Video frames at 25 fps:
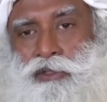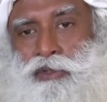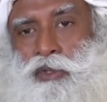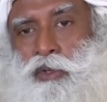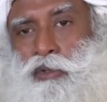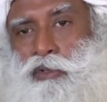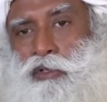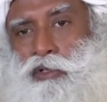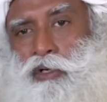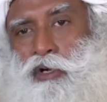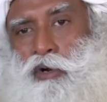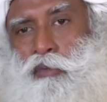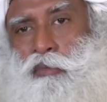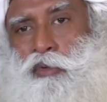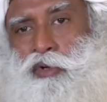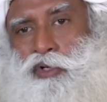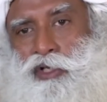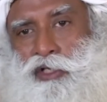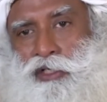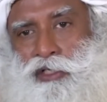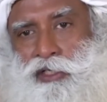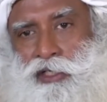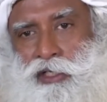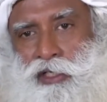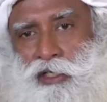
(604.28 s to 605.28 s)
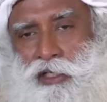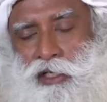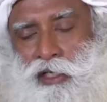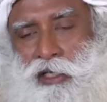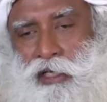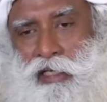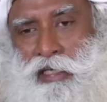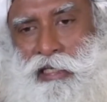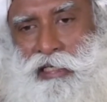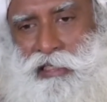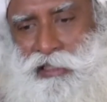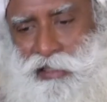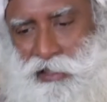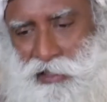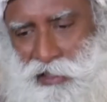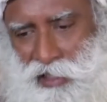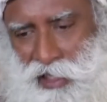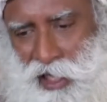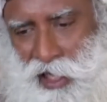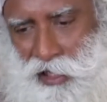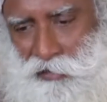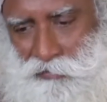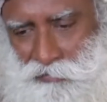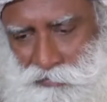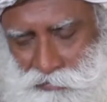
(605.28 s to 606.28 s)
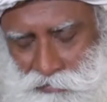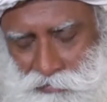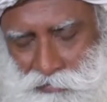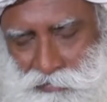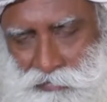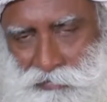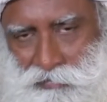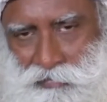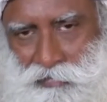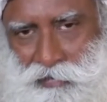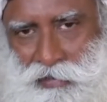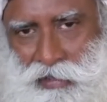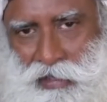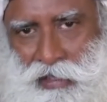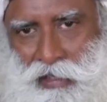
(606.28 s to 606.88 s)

is not a commodity, it is life.